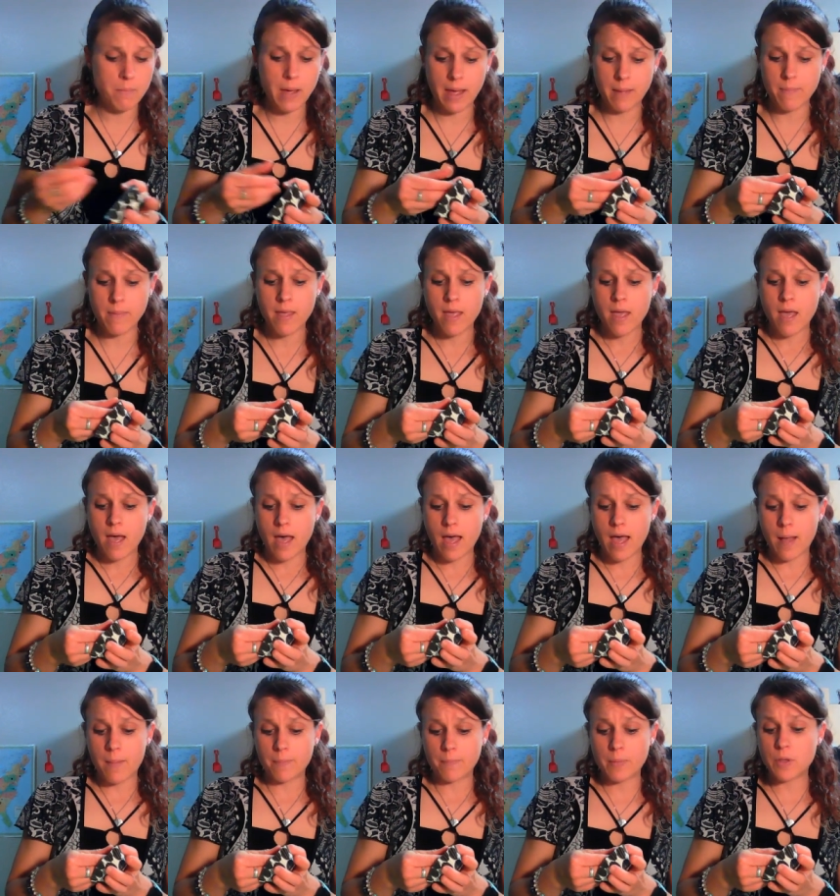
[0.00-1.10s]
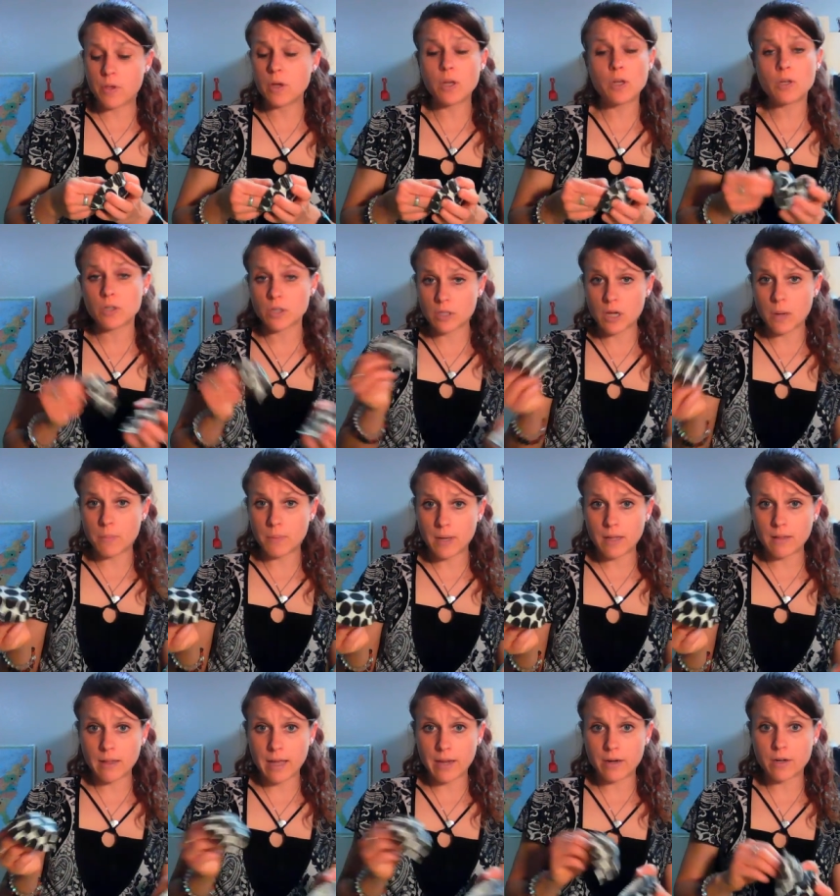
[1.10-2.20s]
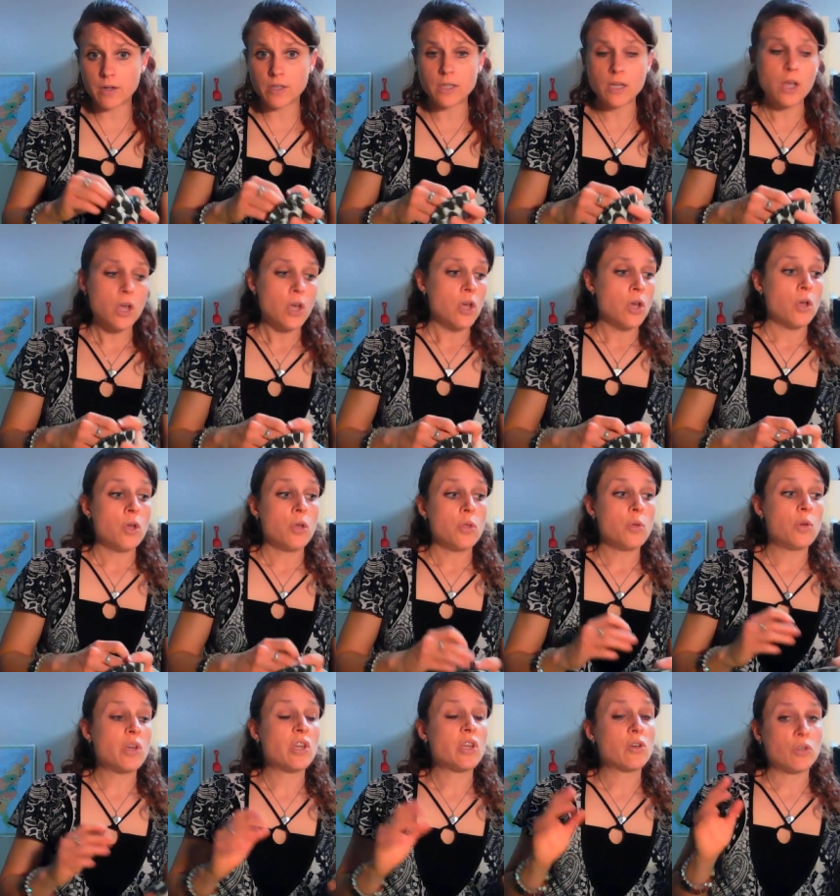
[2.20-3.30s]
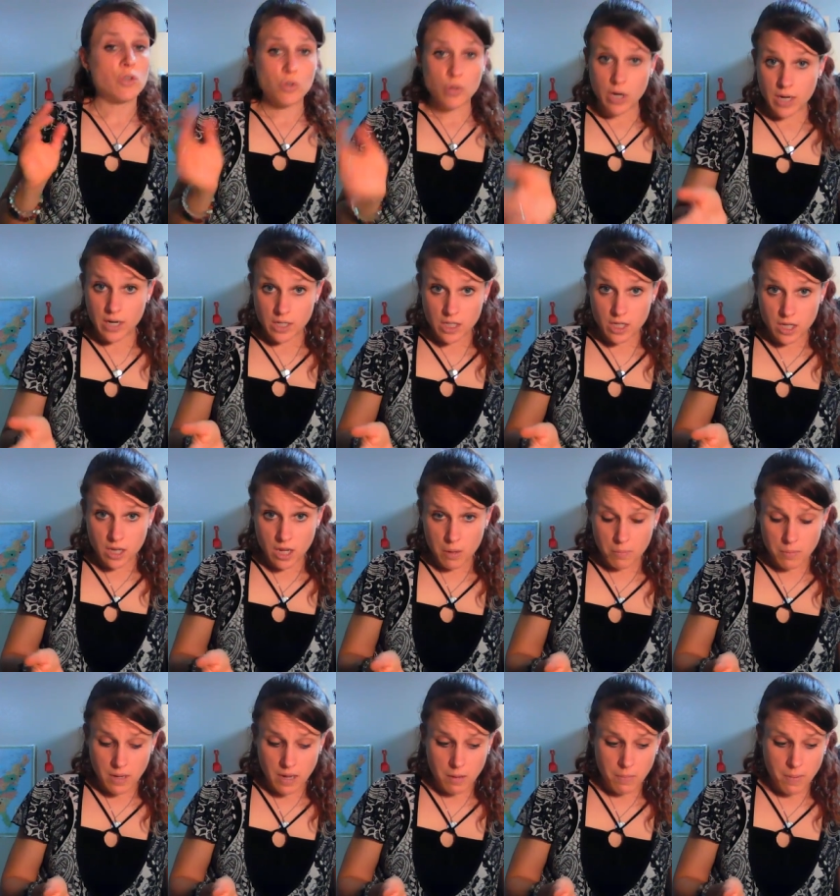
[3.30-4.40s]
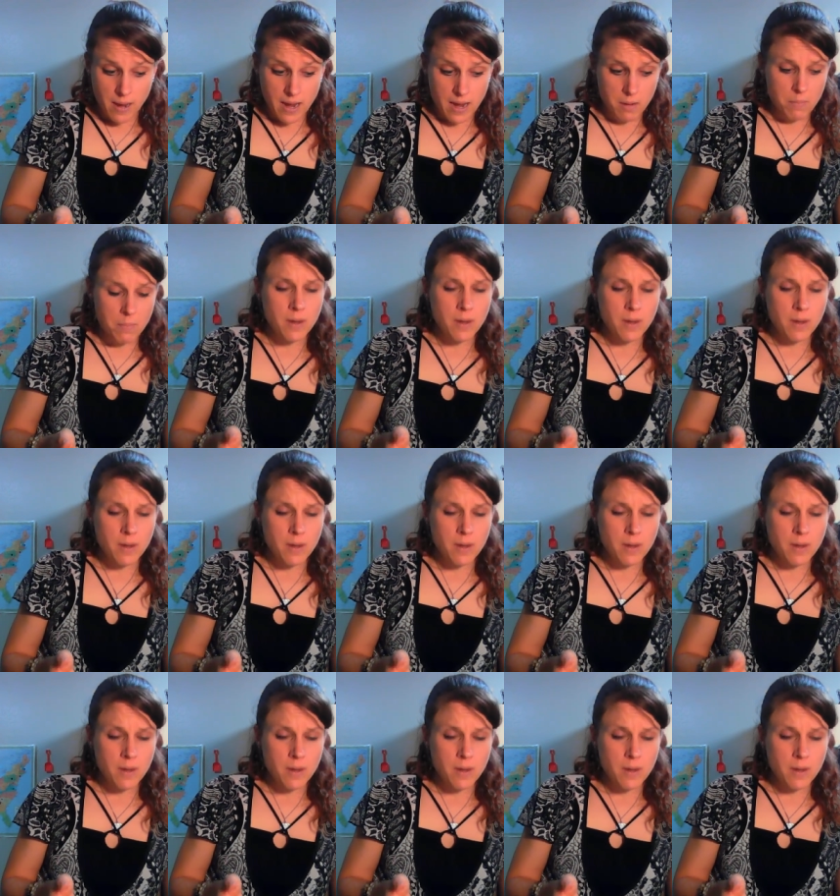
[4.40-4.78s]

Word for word: But, um, but you can use cupcake liners you can go straight into the cupcake pan,